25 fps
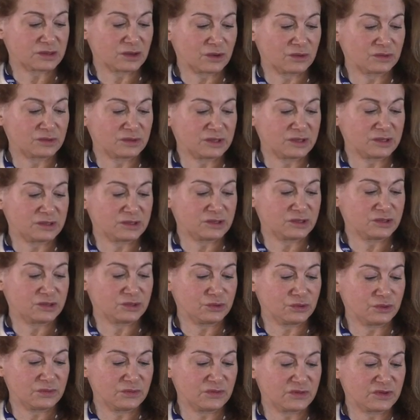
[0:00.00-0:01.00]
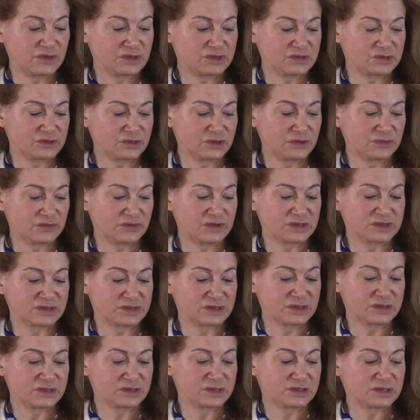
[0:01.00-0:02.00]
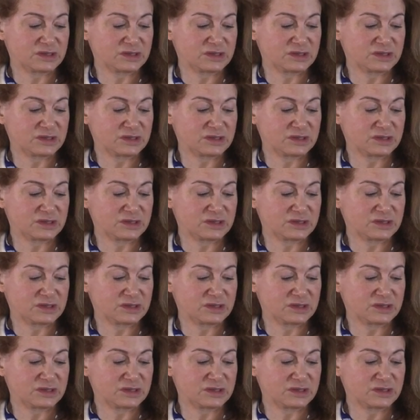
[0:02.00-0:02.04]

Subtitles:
Only two of the services,